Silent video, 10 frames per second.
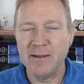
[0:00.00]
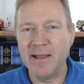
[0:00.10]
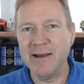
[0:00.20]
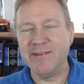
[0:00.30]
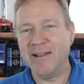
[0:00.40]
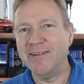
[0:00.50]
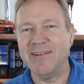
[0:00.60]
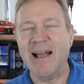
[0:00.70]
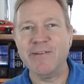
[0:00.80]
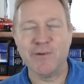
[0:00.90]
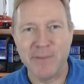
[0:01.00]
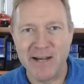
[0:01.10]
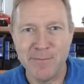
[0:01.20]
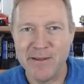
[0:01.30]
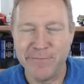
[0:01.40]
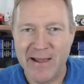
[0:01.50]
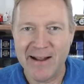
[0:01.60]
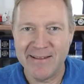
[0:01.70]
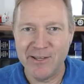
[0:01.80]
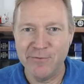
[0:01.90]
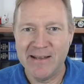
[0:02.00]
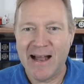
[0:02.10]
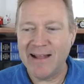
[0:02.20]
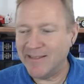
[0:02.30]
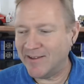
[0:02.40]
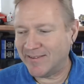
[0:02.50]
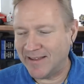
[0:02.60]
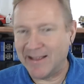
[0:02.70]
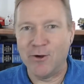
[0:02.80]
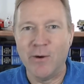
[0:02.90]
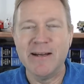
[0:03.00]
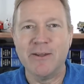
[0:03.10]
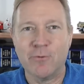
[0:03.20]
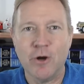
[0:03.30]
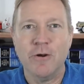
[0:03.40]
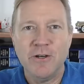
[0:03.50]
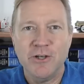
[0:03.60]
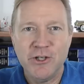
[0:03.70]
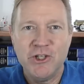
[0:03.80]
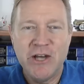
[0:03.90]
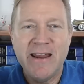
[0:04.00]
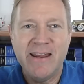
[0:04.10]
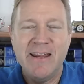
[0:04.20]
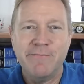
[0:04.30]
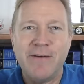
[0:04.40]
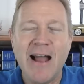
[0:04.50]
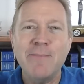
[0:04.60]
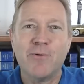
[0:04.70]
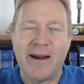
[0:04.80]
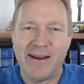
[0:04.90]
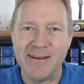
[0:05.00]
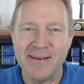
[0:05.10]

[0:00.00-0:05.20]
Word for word: and it's exacerbated by the fact that you've got this thing going down the road shaking and vibrating.